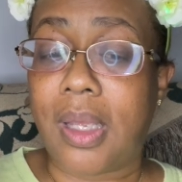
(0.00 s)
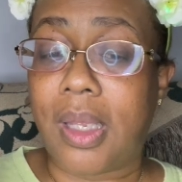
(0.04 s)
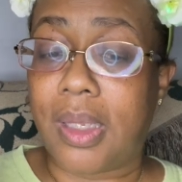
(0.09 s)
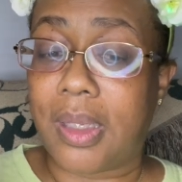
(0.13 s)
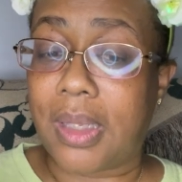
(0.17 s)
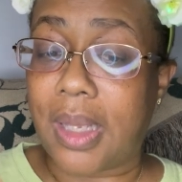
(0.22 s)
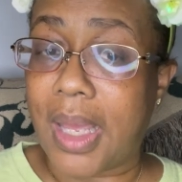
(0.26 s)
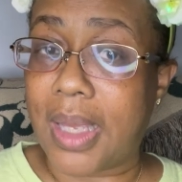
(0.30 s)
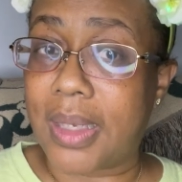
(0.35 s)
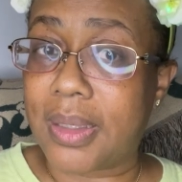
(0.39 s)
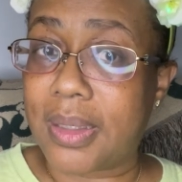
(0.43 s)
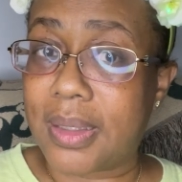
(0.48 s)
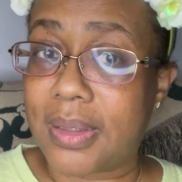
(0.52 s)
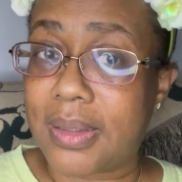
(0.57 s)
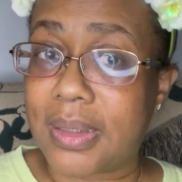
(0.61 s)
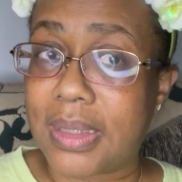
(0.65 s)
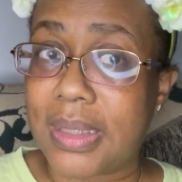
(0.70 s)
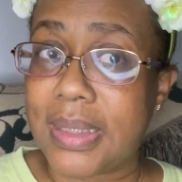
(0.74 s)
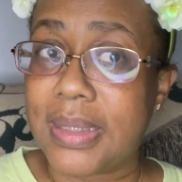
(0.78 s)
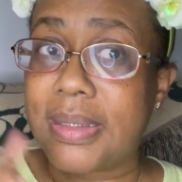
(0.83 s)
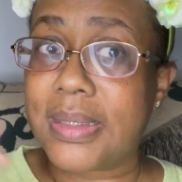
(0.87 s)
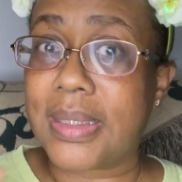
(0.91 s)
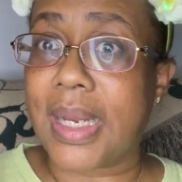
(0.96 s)
a lot of the
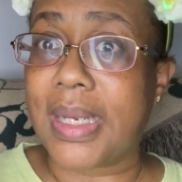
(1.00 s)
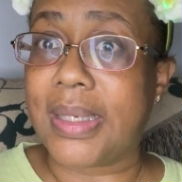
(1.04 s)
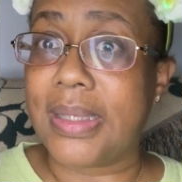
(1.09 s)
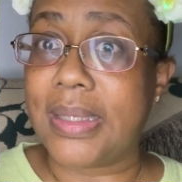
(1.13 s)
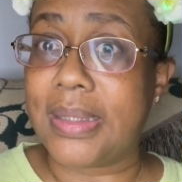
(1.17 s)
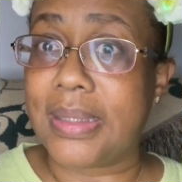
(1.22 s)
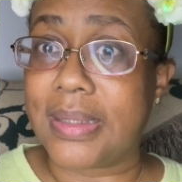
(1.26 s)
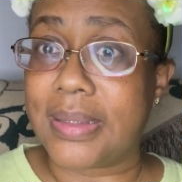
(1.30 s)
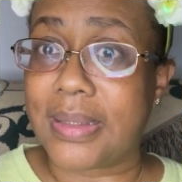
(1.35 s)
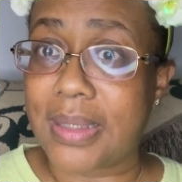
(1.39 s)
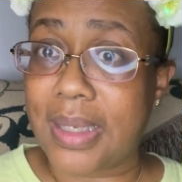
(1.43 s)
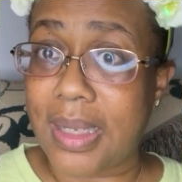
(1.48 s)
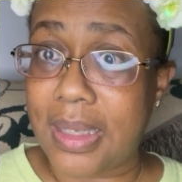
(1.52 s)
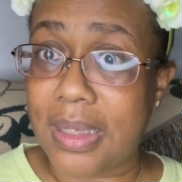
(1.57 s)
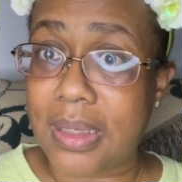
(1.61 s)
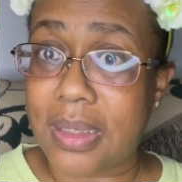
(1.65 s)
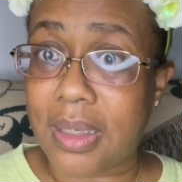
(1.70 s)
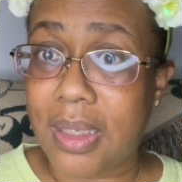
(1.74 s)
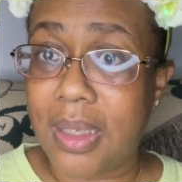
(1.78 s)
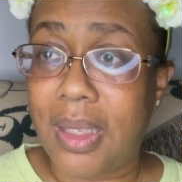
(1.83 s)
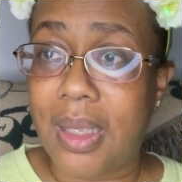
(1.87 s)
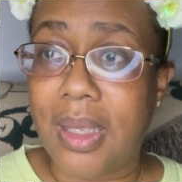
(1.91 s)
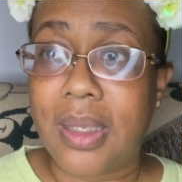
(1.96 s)
things that I need to take,
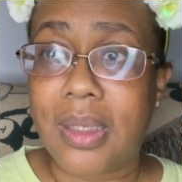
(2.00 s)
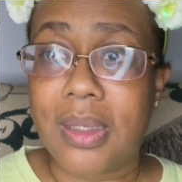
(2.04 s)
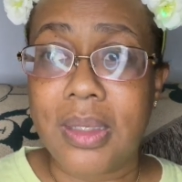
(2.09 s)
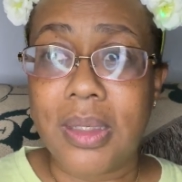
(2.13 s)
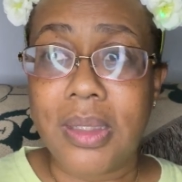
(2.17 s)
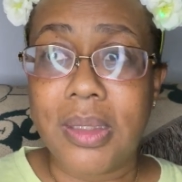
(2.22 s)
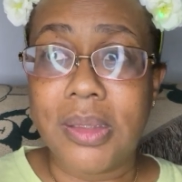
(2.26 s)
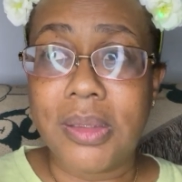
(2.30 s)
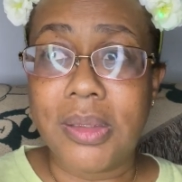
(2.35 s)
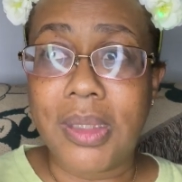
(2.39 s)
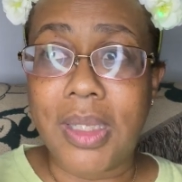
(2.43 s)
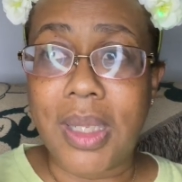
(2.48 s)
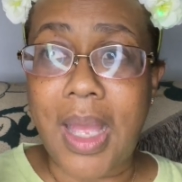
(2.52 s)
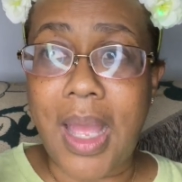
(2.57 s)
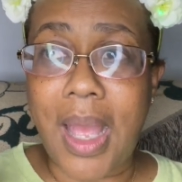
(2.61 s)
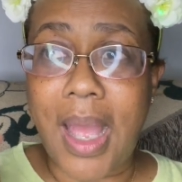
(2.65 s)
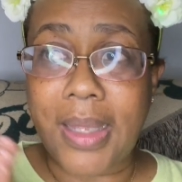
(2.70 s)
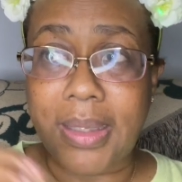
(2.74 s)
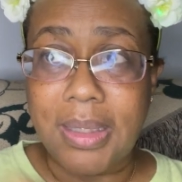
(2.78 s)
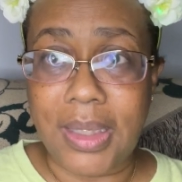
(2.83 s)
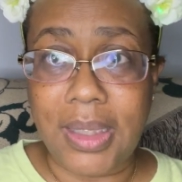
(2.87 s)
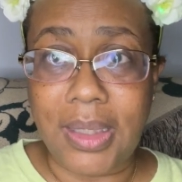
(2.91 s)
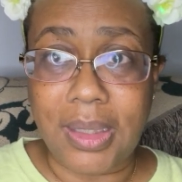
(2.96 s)
I
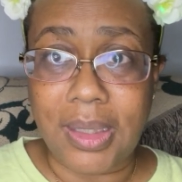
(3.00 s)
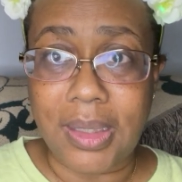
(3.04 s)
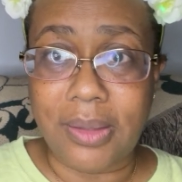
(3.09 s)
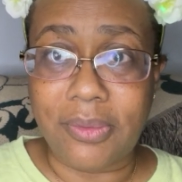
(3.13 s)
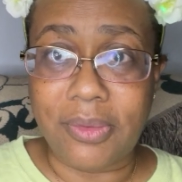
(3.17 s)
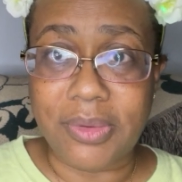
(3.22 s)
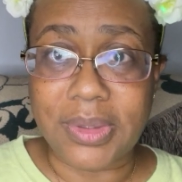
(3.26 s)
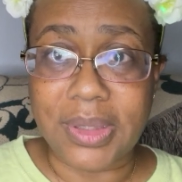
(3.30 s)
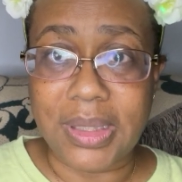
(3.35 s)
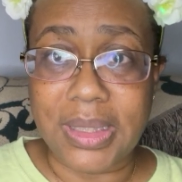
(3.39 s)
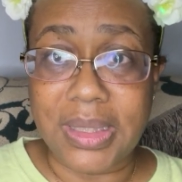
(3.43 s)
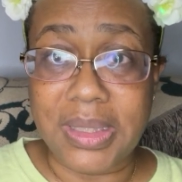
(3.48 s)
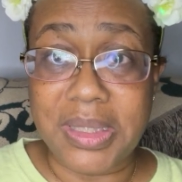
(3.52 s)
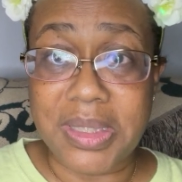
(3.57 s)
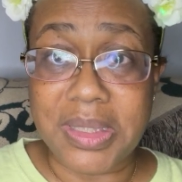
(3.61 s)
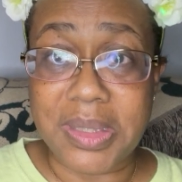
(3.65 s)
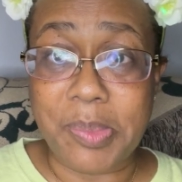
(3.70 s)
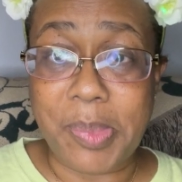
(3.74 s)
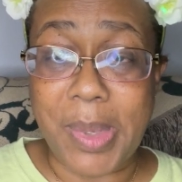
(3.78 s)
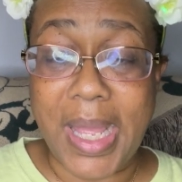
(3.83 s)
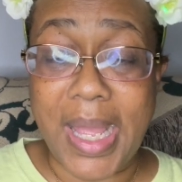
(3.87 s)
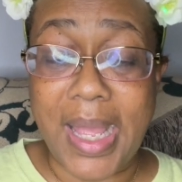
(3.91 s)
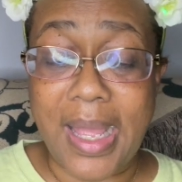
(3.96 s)
can't get everything in this
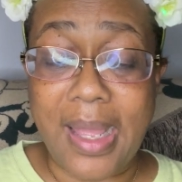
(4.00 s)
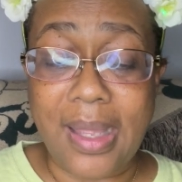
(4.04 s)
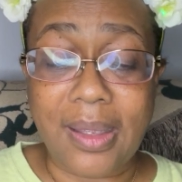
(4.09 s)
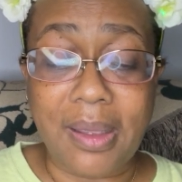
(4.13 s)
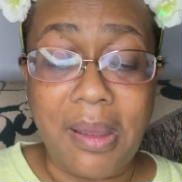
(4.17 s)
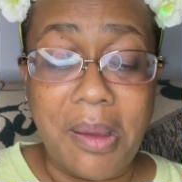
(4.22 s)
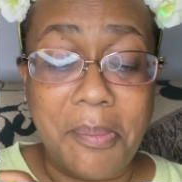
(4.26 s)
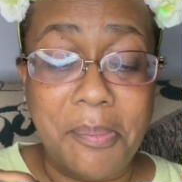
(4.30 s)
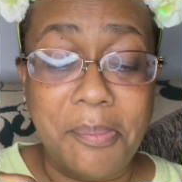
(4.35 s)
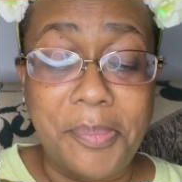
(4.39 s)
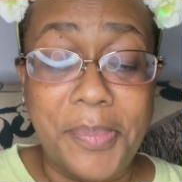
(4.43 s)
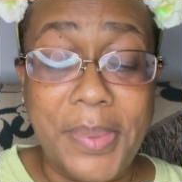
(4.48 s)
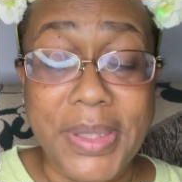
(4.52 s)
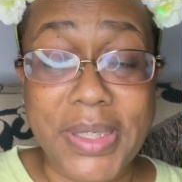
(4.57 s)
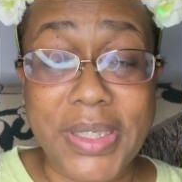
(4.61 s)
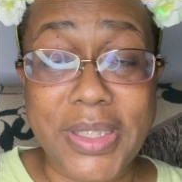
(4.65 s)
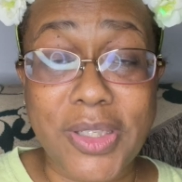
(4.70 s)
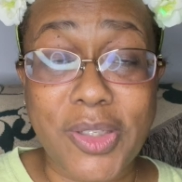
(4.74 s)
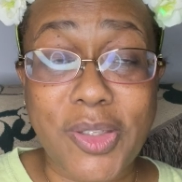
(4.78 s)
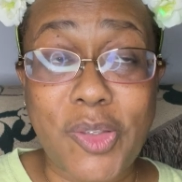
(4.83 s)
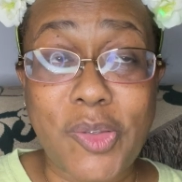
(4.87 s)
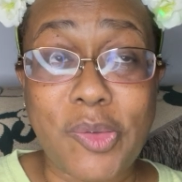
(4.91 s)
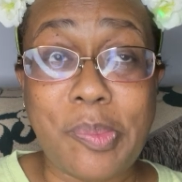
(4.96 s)
bag, but it's
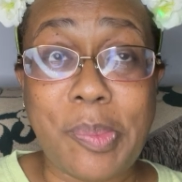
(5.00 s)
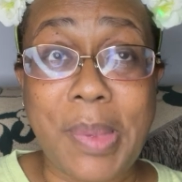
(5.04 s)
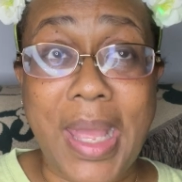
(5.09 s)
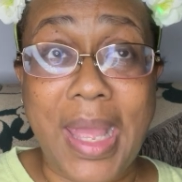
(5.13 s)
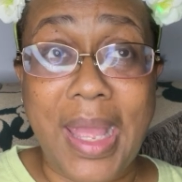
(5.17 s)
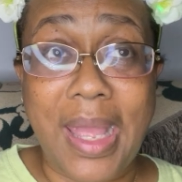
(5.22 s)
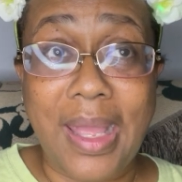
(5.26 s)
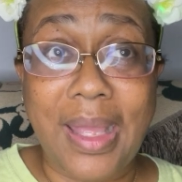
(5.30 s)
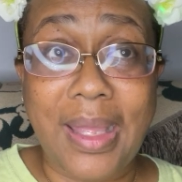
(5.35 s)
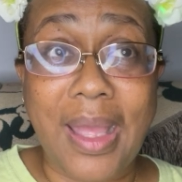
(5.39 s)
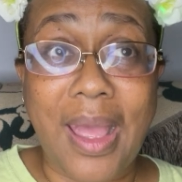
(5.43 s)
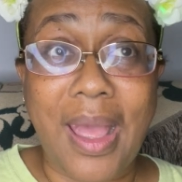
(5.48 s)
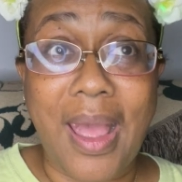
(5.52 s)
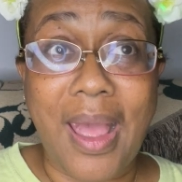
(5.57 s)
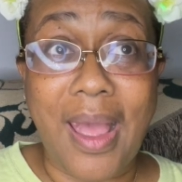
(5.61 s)
a cute bag.